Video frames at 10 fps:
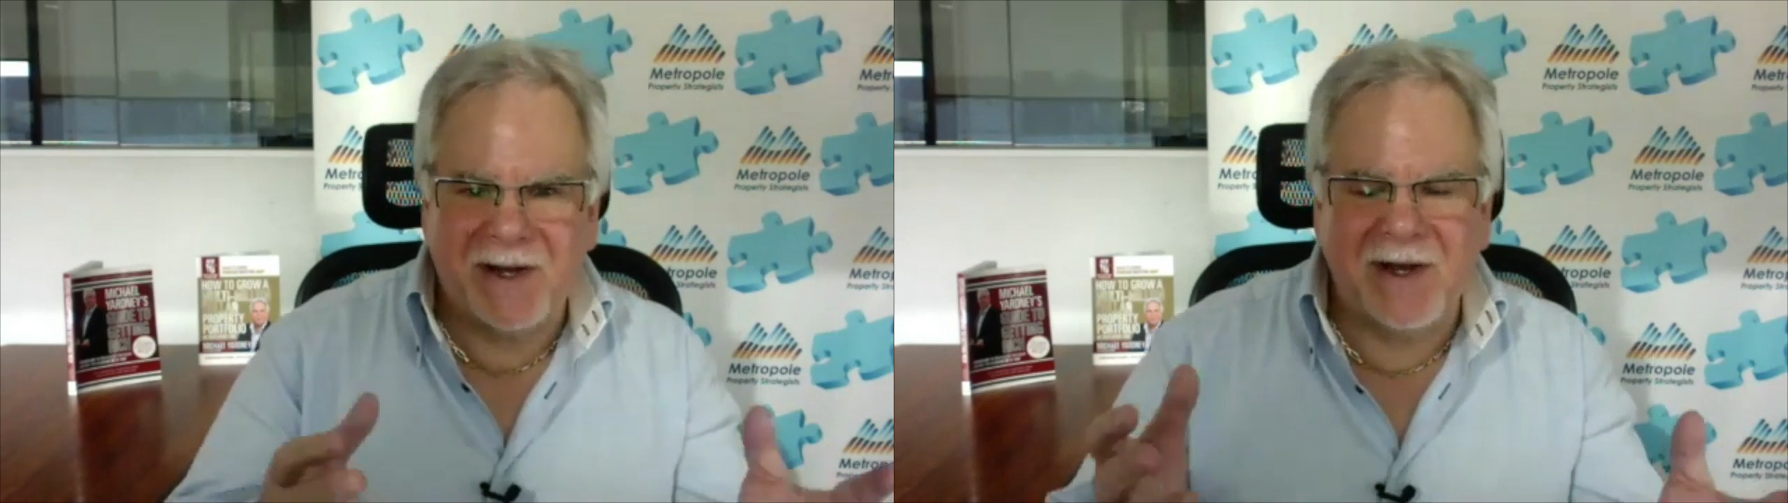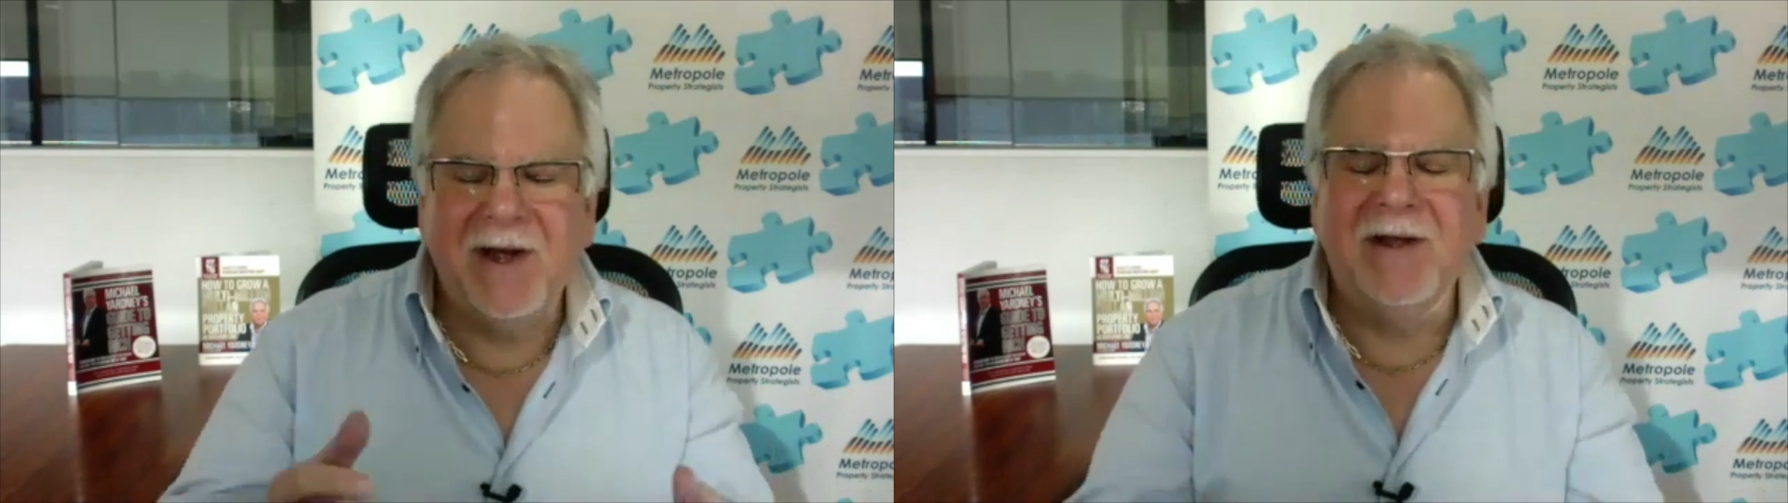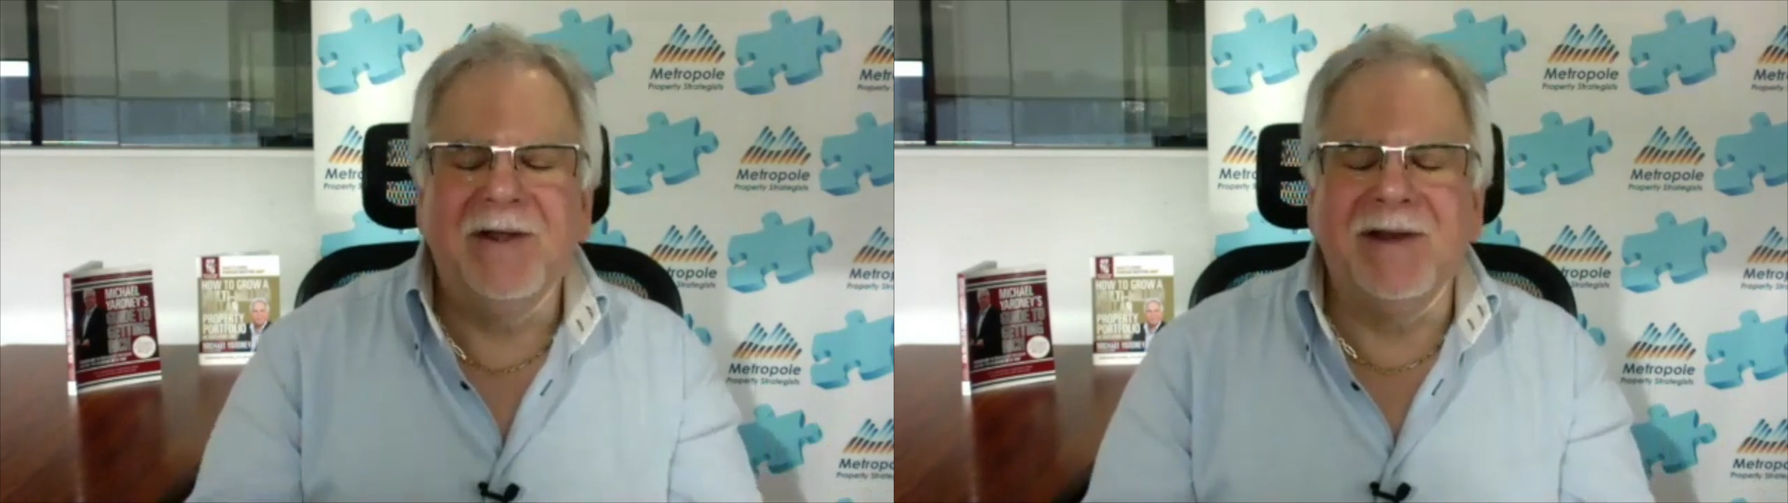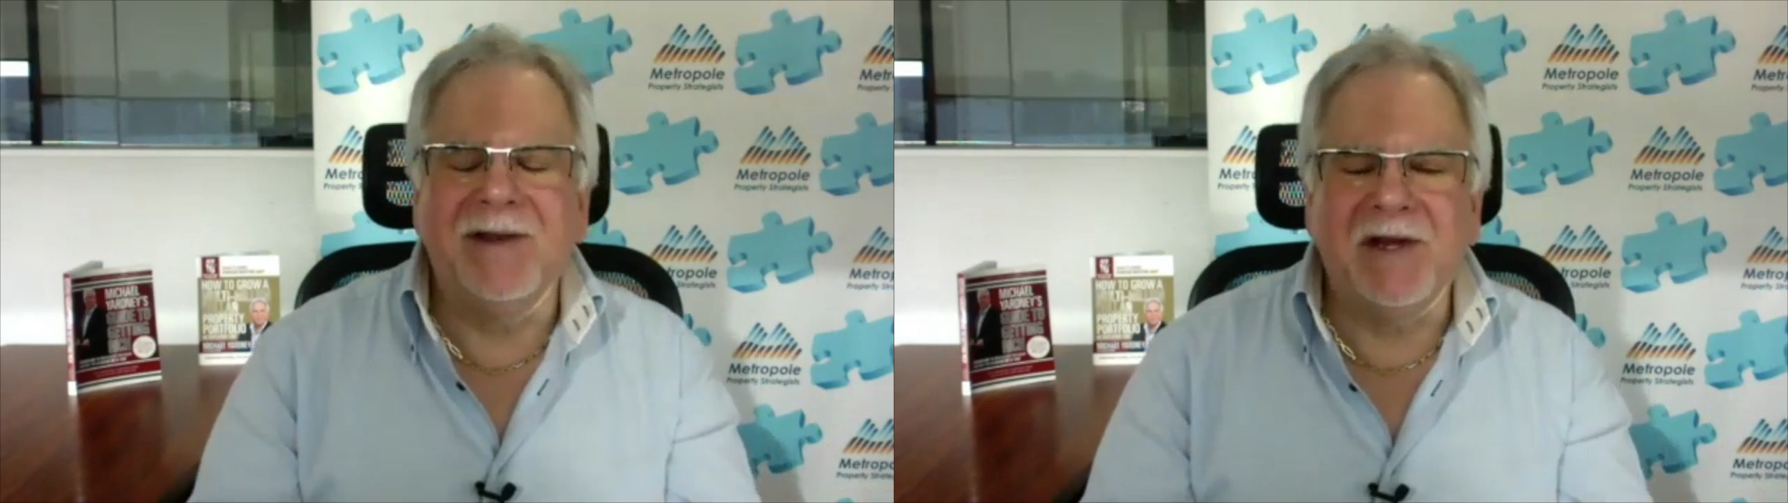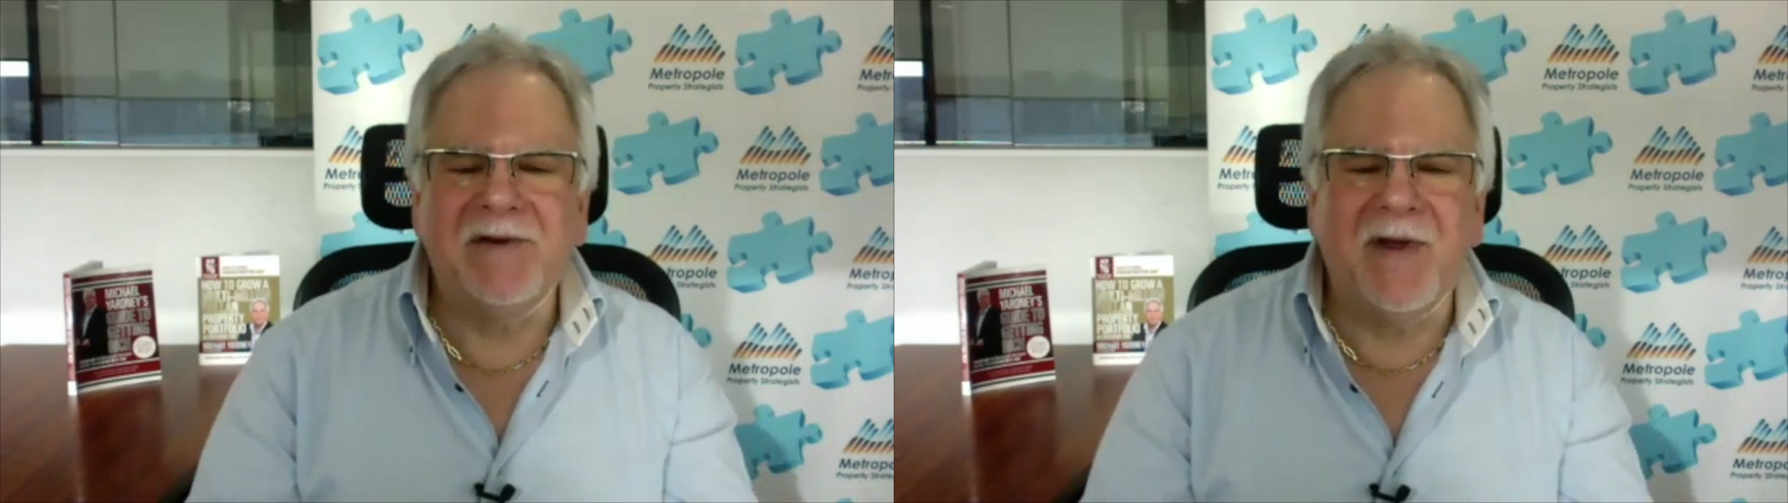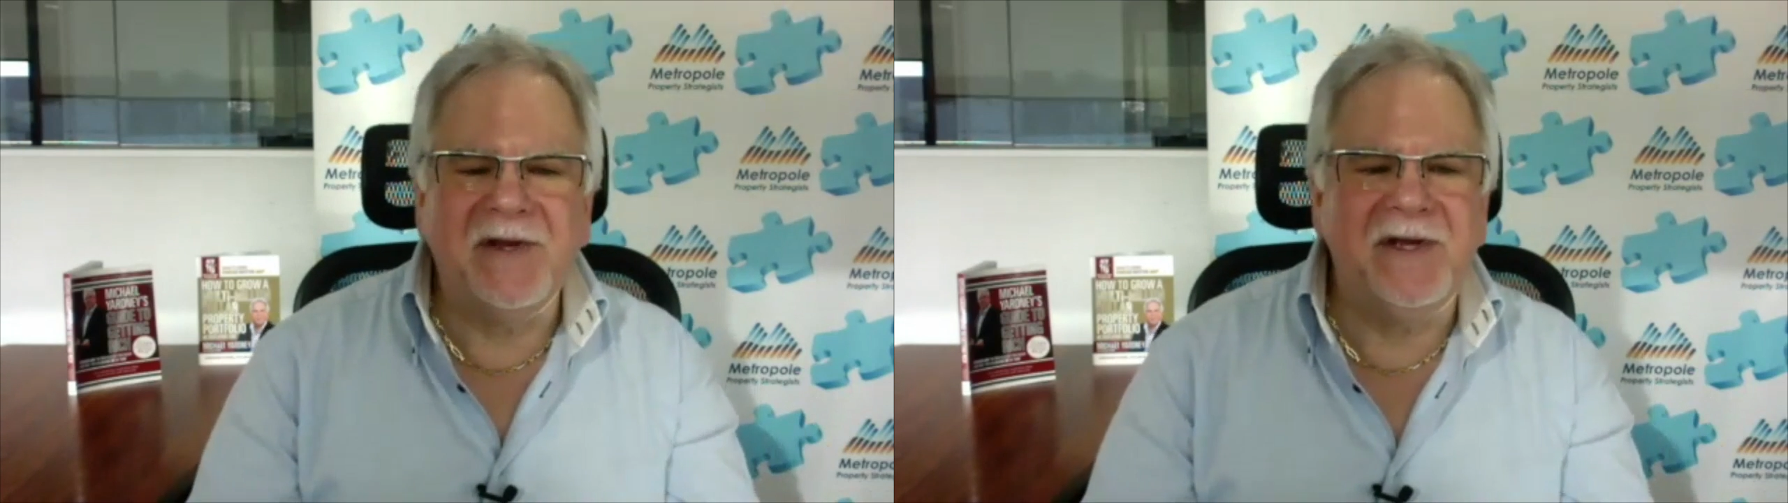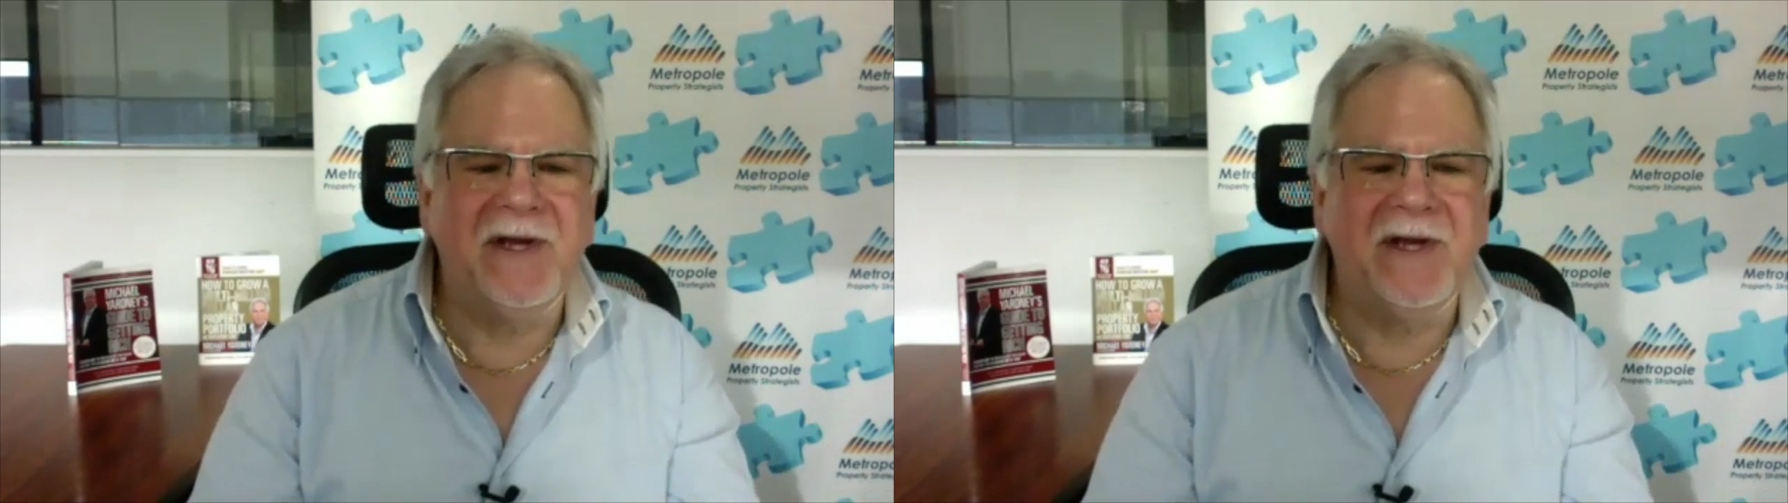the next fancy